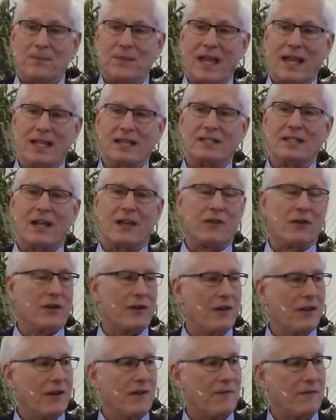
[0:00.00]
that it's
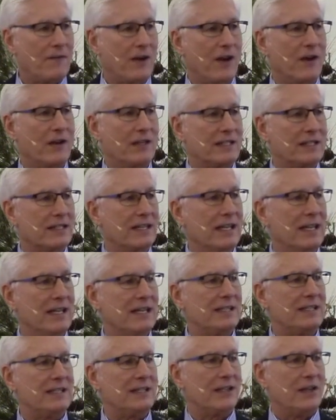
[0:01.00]
other
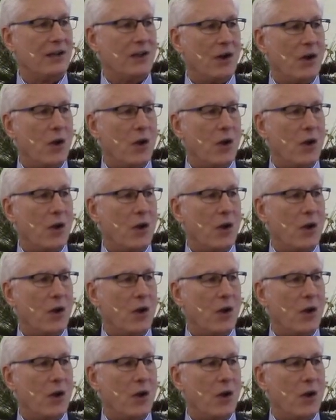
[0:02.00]
Pharisees